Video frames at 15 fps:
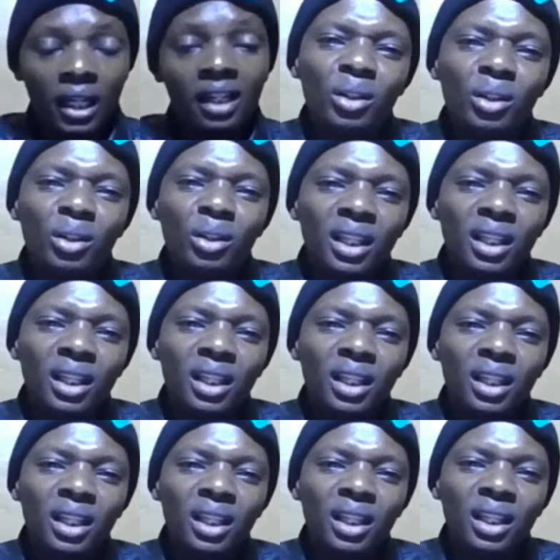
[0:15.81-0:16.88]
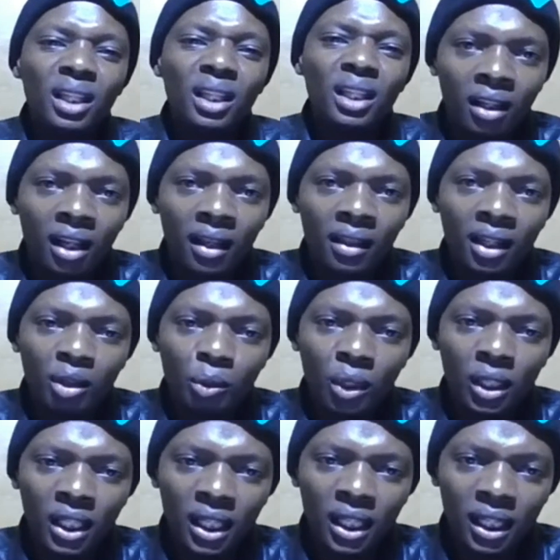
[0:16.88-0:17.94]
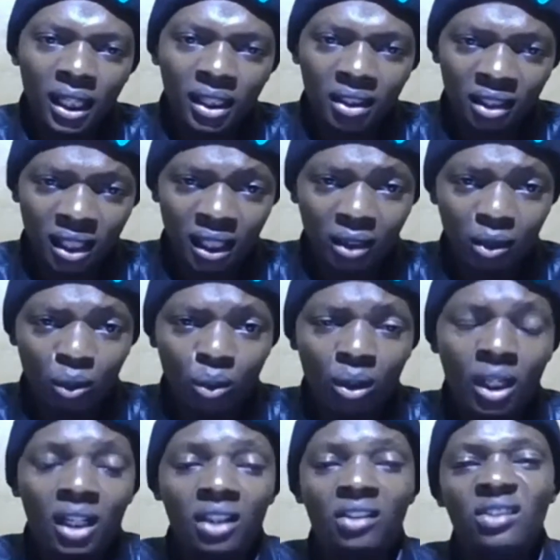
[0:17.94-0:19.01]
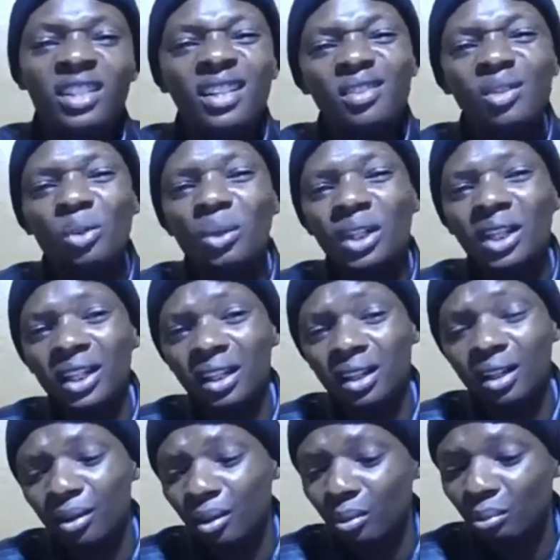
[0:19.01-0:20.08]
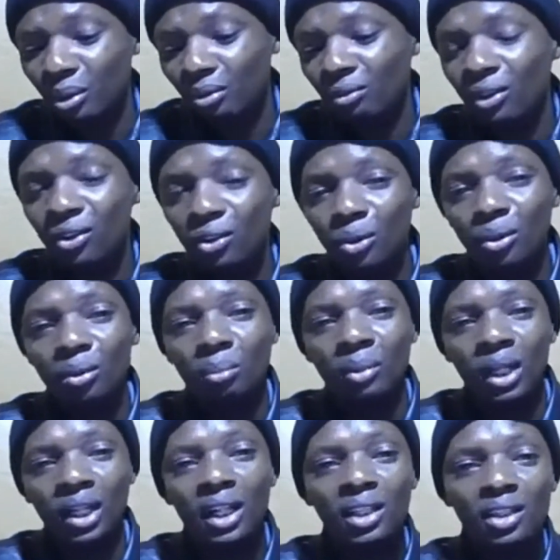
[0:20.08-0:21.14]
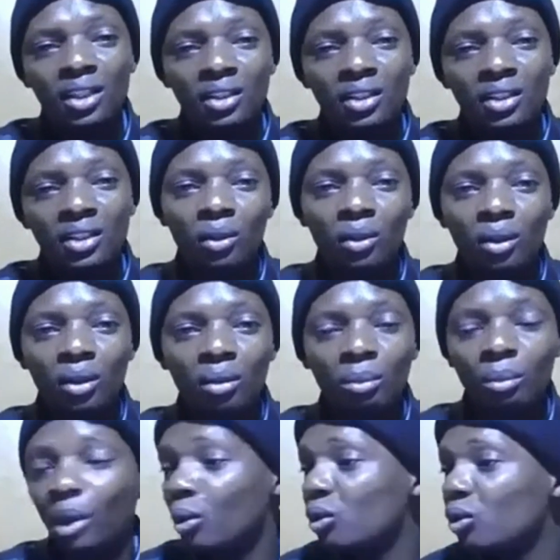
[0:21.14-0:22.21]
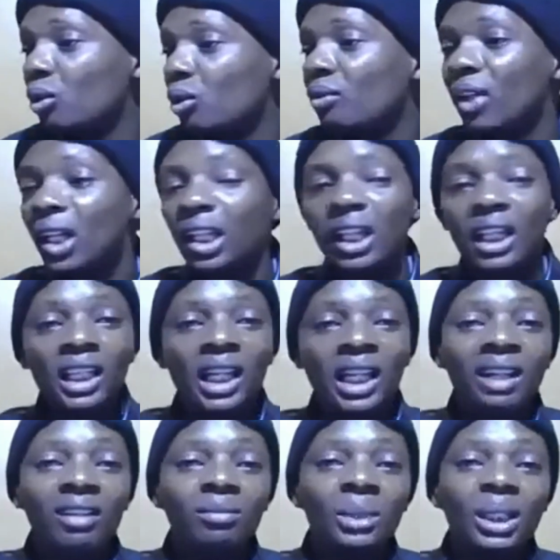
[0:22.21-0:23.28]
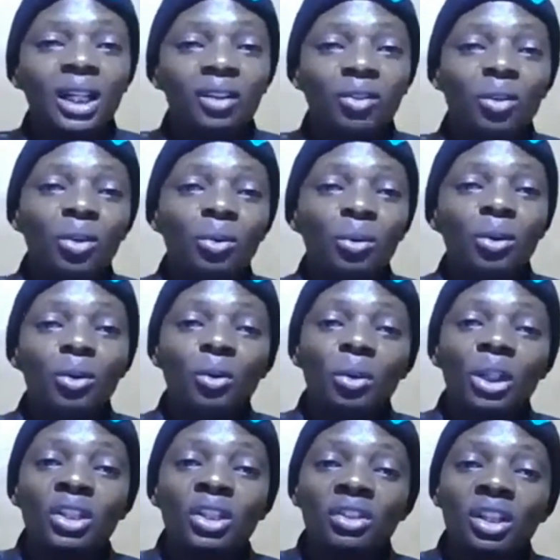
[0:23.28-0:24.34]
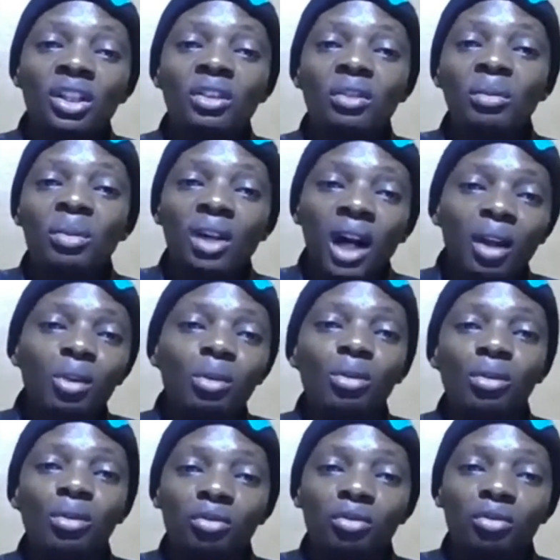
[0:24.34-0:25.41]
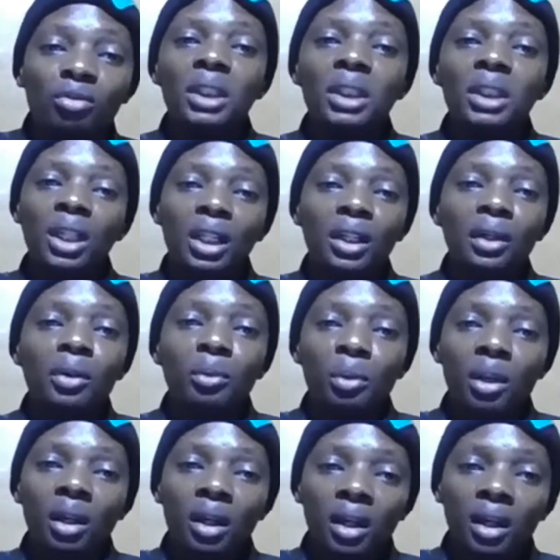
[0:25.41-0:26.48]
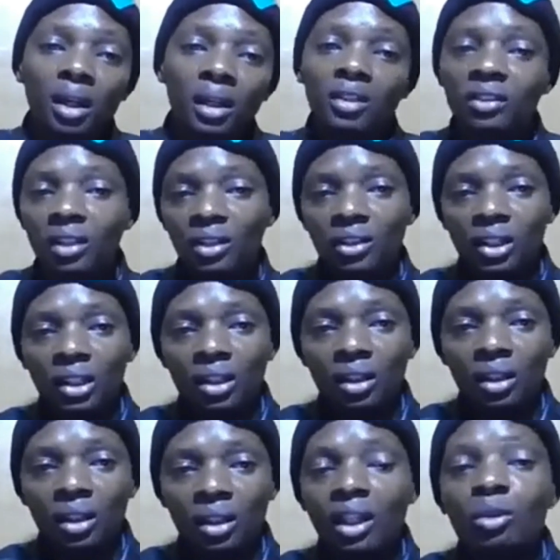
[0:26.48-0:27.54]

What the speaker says: The only thing that a third world country can do is just looking at the prevention mechanisms, because you'll find that the government does not want to inject a lot of money into the research.